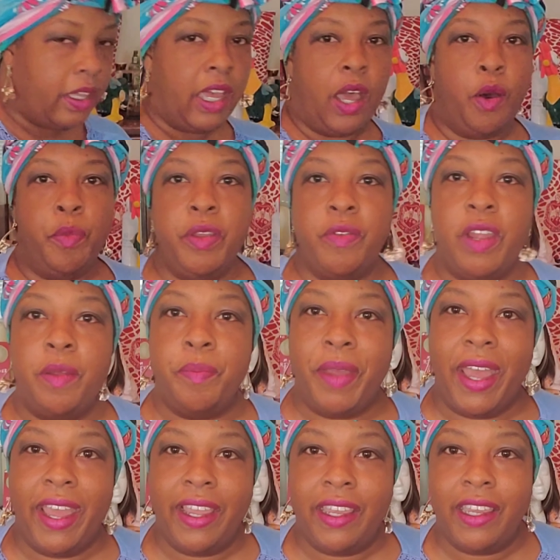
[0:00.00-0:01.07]
I'll be right
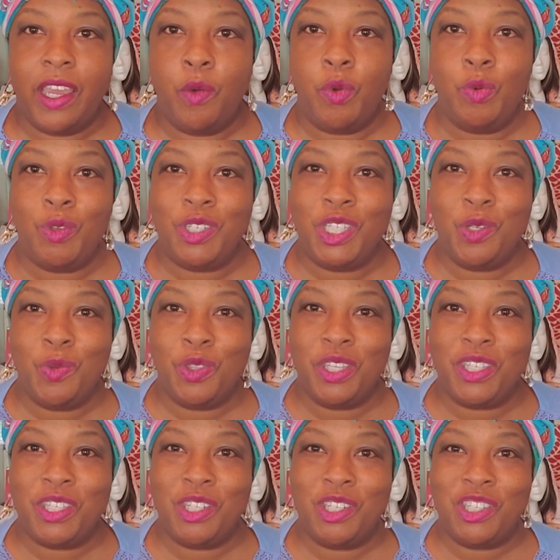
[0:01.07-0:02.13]
back and we will see what
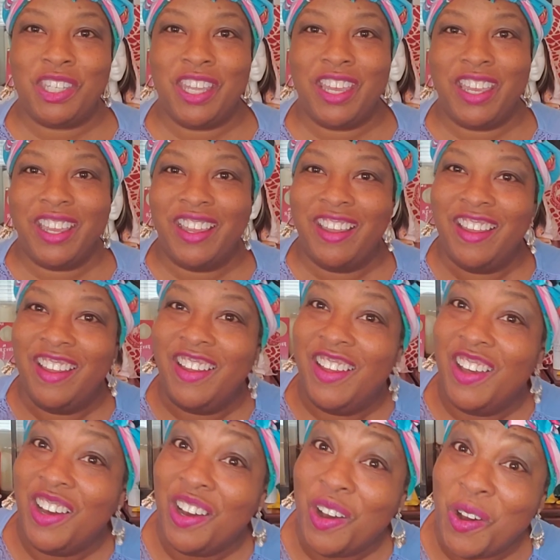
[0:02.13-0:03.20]
this looks like
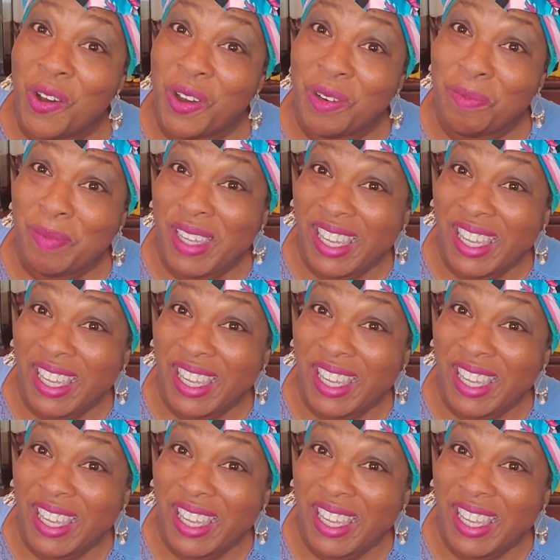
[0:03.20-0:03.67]
on